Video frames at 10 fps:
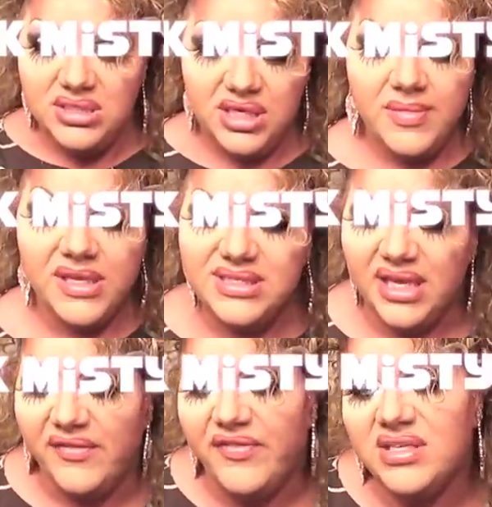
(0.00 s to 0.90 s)
Dear
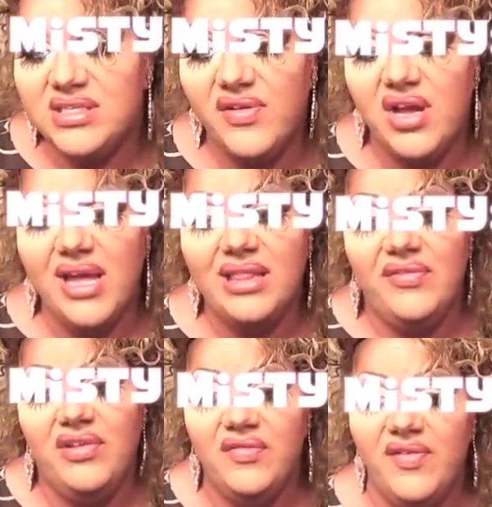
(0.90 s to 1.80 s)
Misty, first of all, I
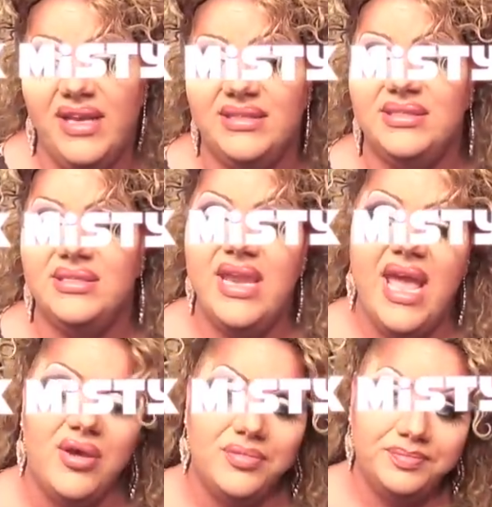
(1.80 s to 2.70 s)
love your advice.
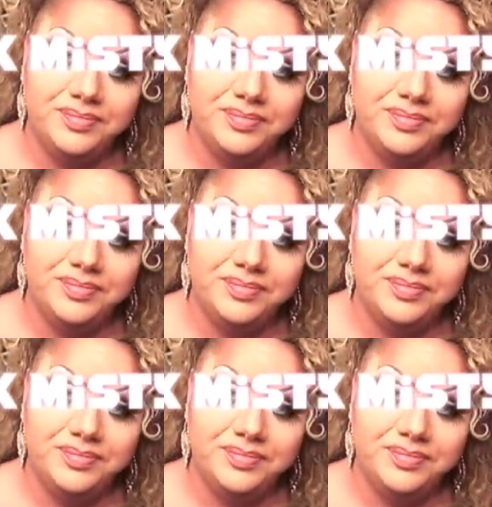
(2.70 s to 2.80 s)
Now,